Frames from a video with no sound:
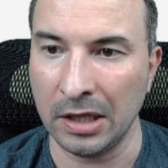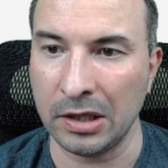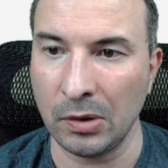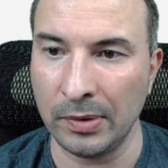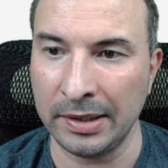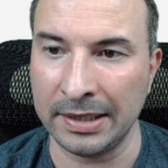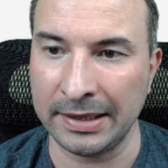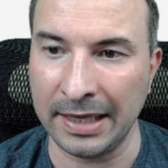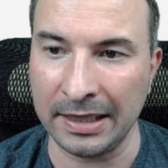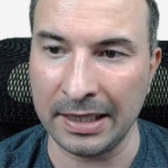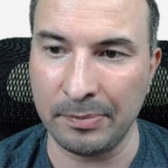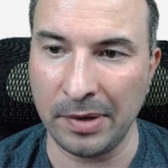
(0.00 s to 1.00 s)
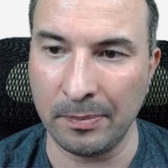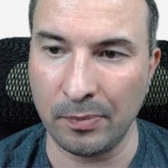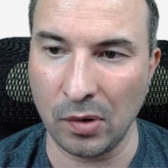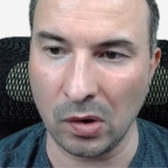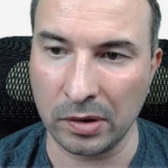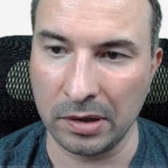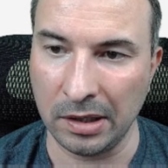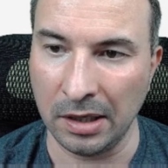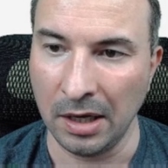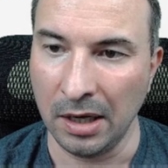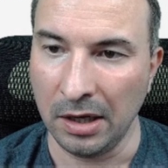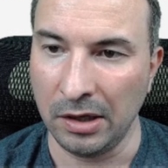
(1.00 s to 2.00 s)
so instead npm proxy,
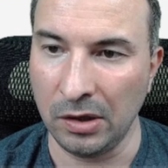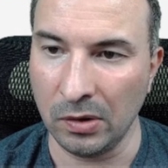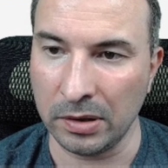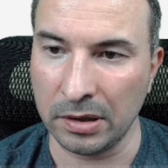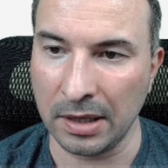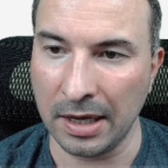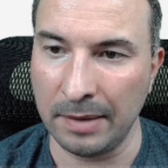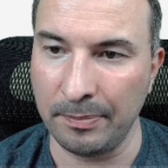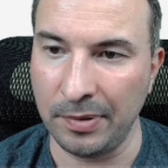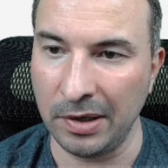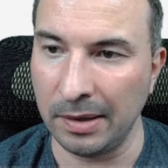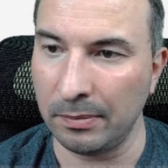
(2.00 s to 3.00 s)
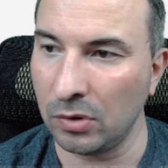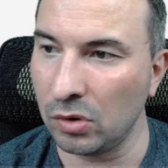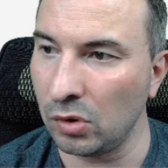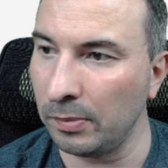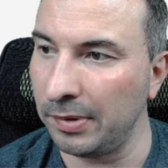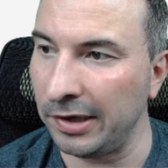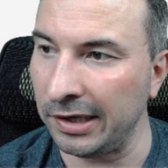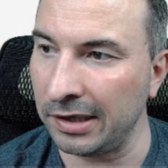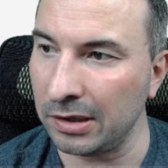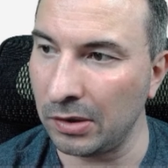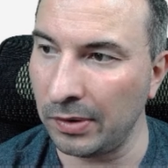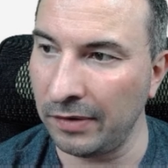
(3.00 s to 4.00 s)
use npm group link.
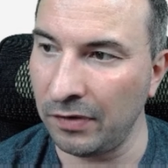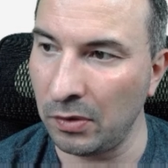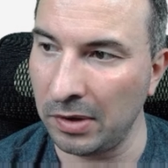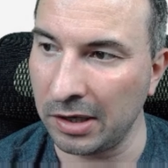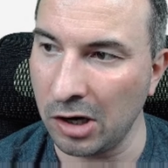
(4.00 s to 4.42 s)
So if you will